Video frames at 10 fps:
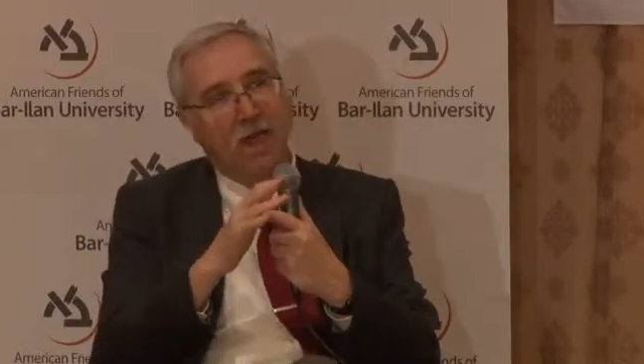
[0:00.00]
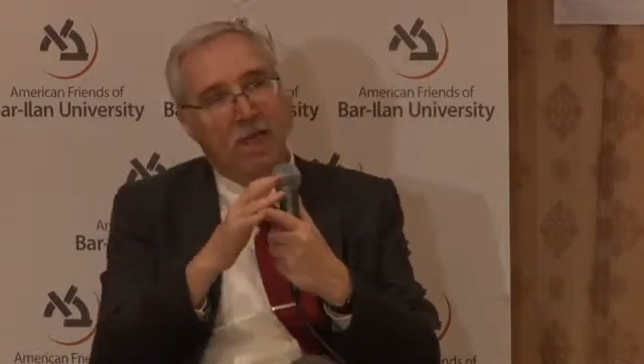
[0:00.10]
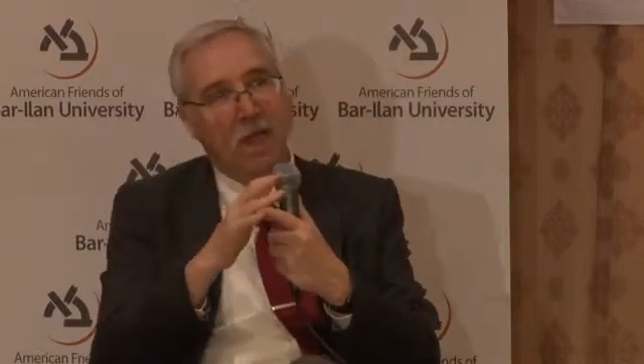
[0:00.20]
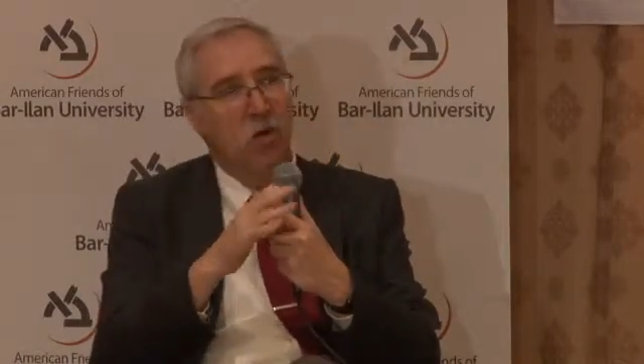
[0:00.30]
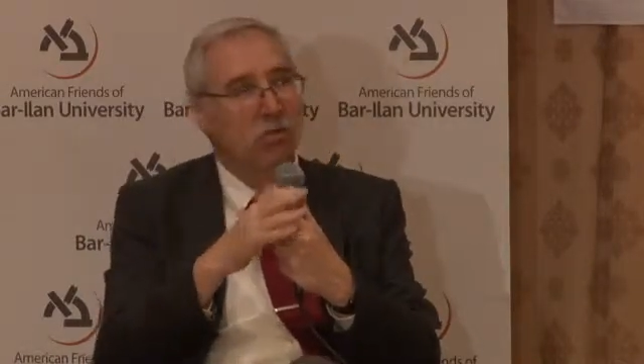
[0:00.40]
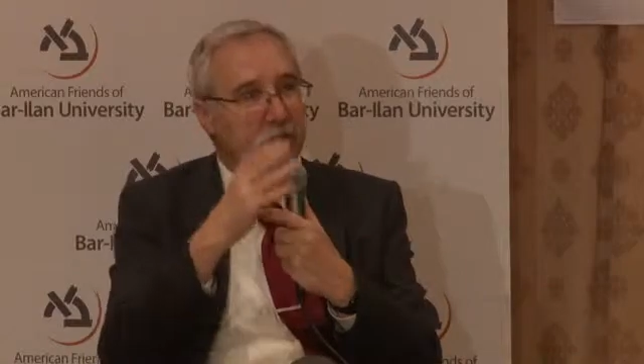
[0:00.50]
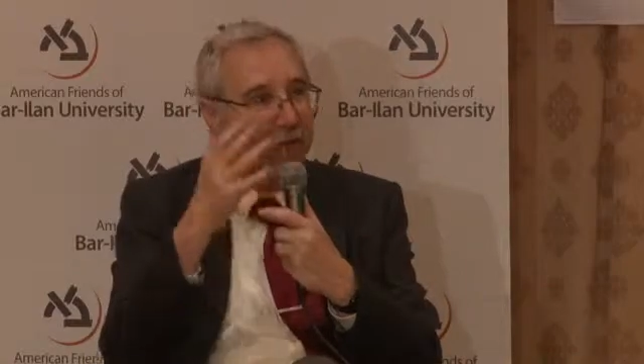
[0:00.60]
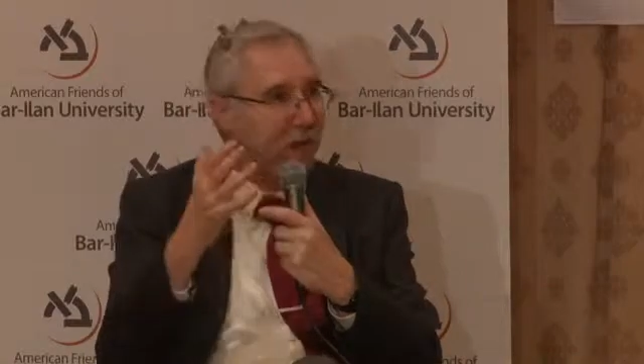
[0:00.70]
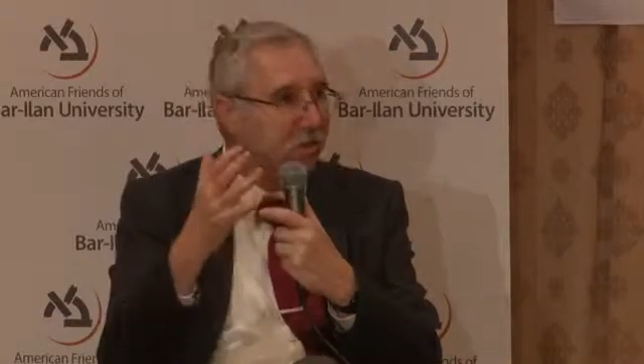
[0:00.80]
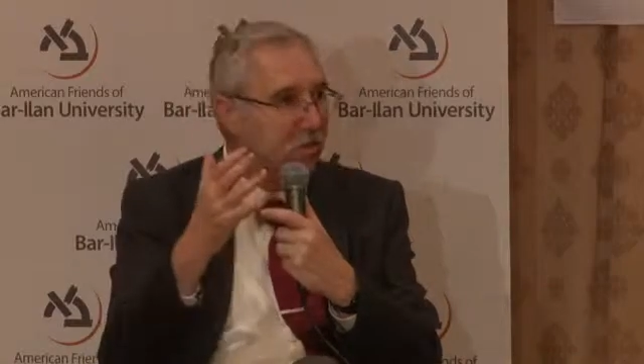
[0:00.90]
They hold
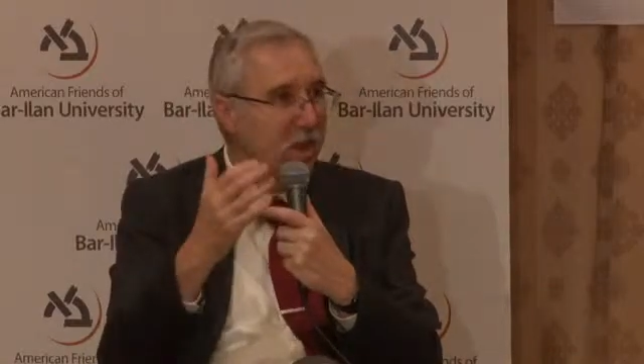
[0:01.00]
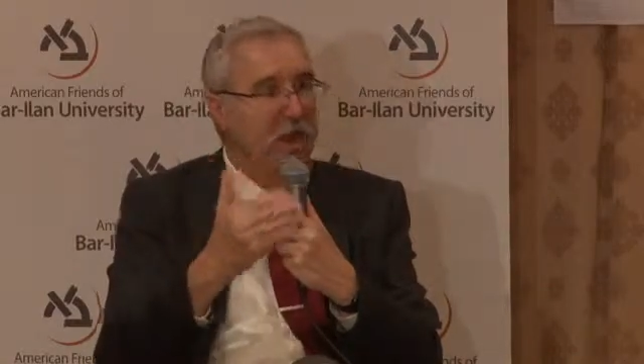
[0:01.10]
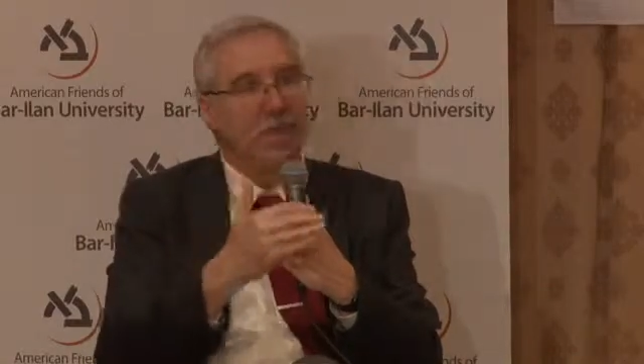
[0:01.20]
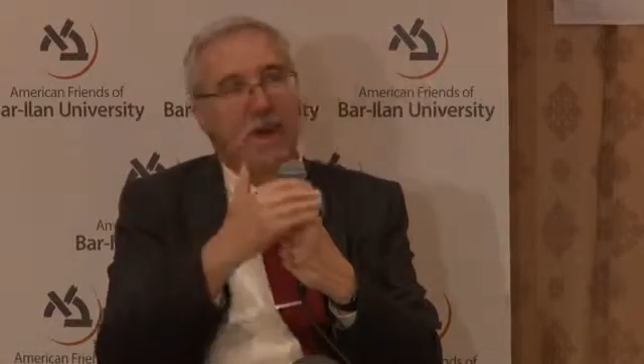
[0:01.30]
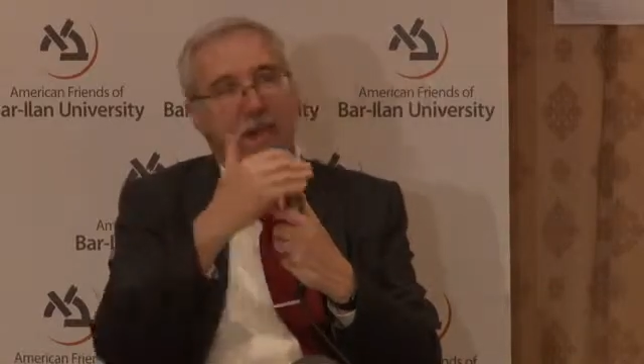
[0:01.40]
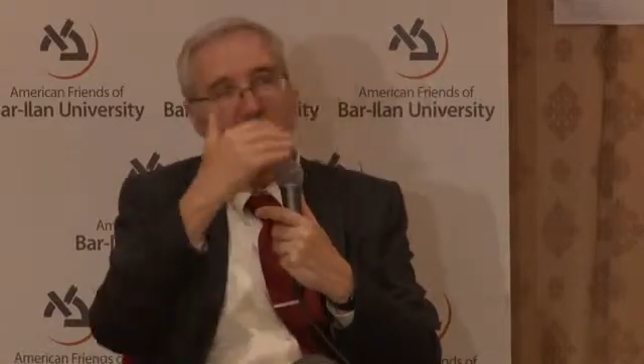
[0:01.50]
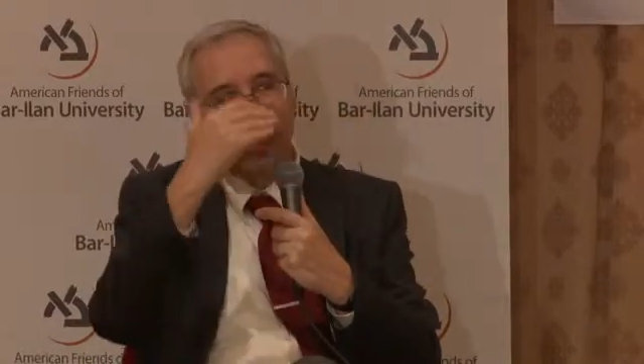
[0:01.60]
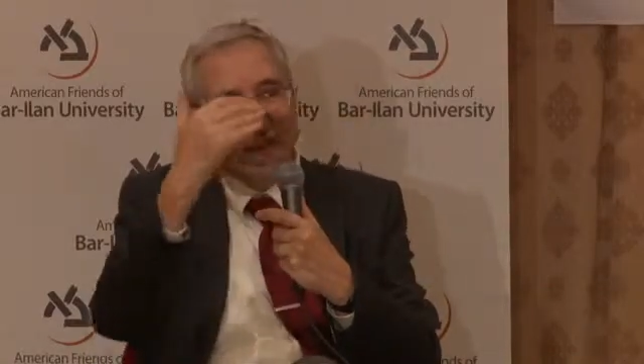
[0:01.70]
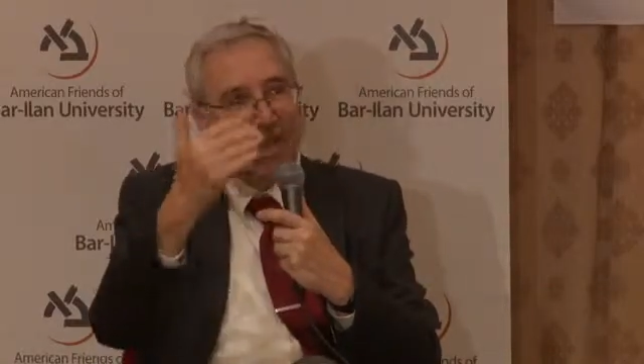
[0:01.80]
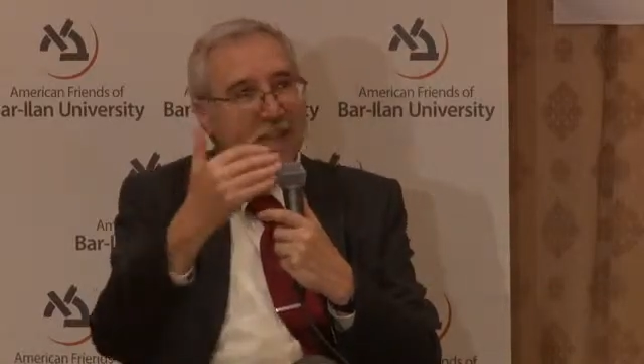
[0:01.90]
events, they
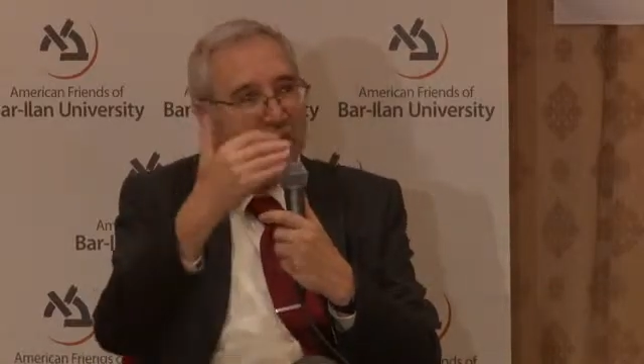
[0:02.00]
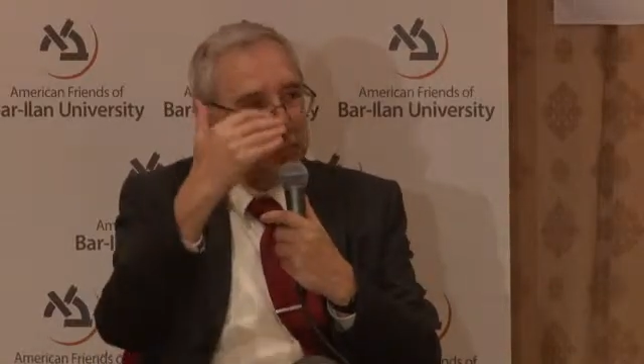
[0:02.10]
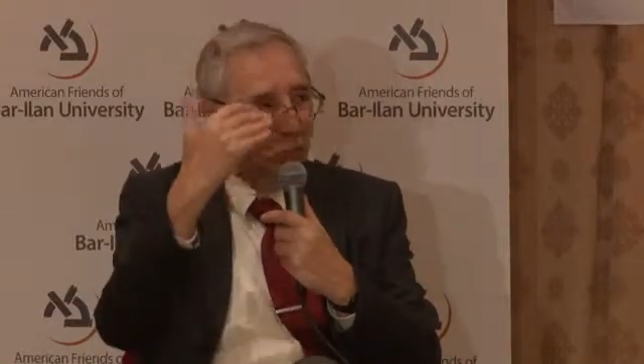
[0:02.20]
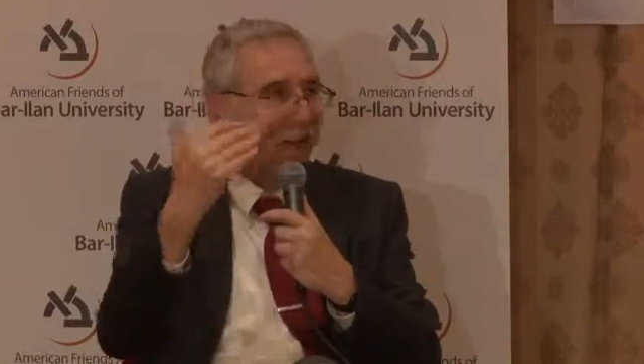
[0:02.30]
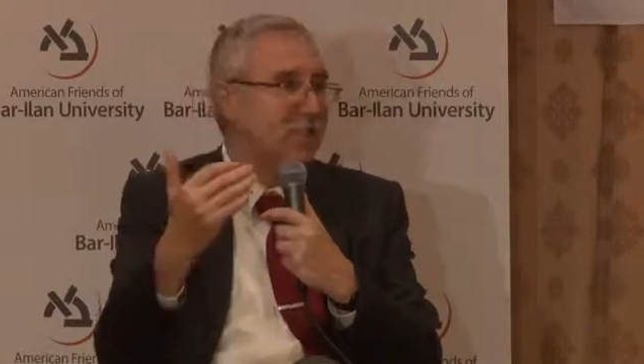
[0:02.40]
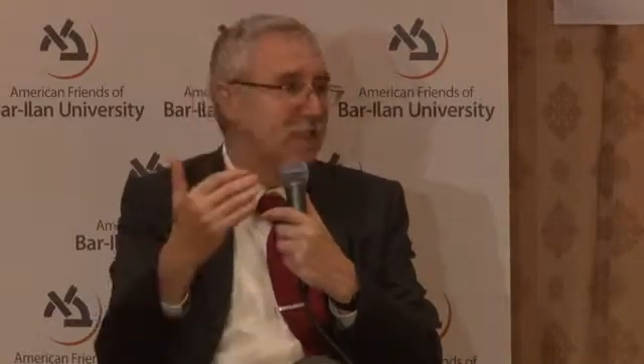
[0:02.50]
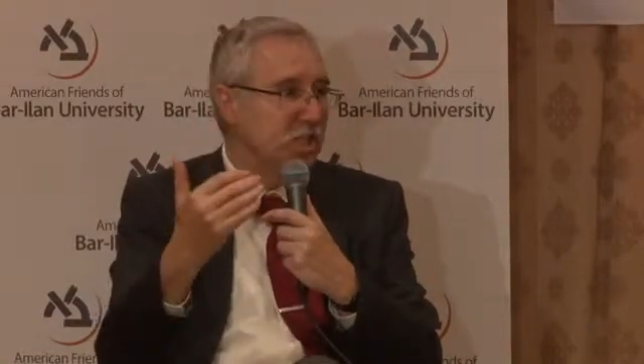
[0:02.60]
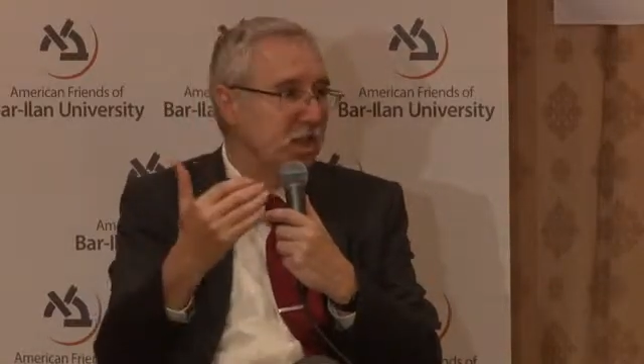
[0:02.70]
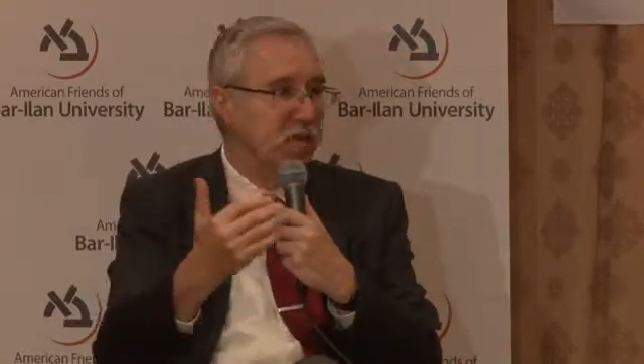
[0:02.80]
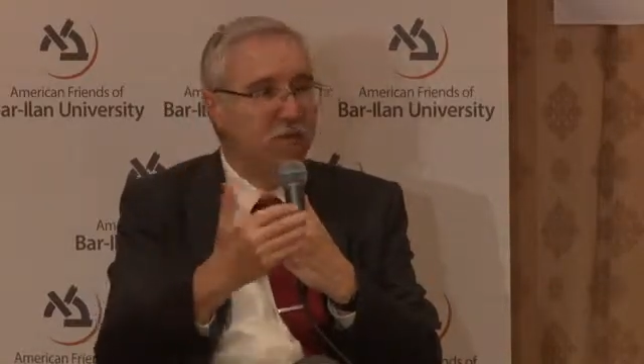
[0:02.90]
lead this process
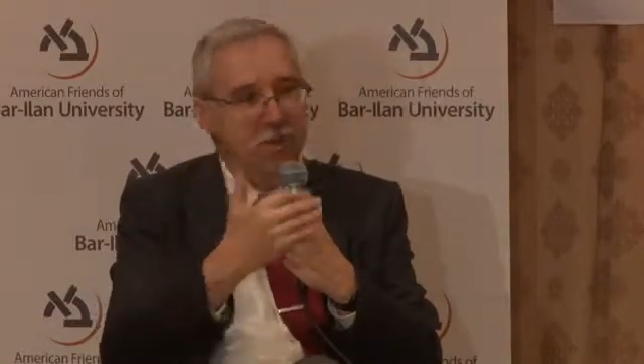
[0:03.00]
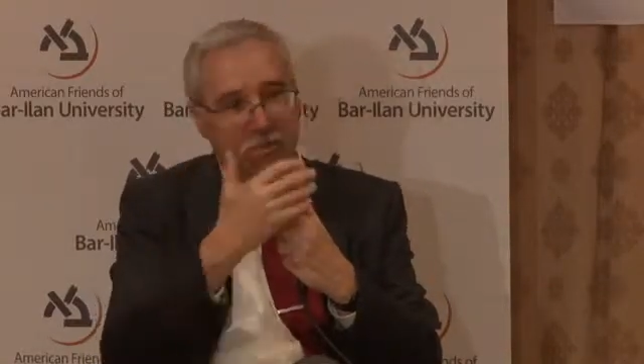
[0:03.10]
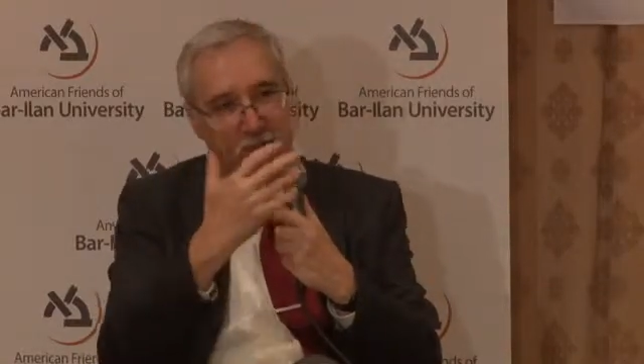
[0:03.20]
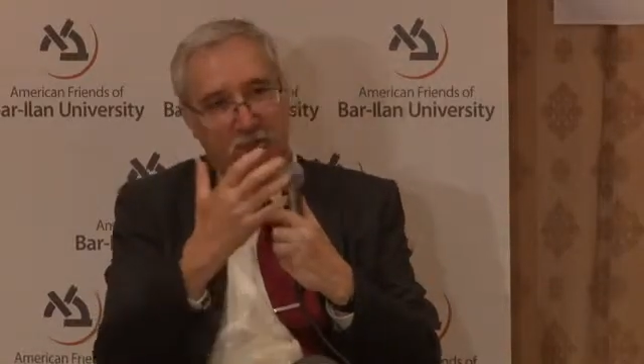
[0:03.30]
of this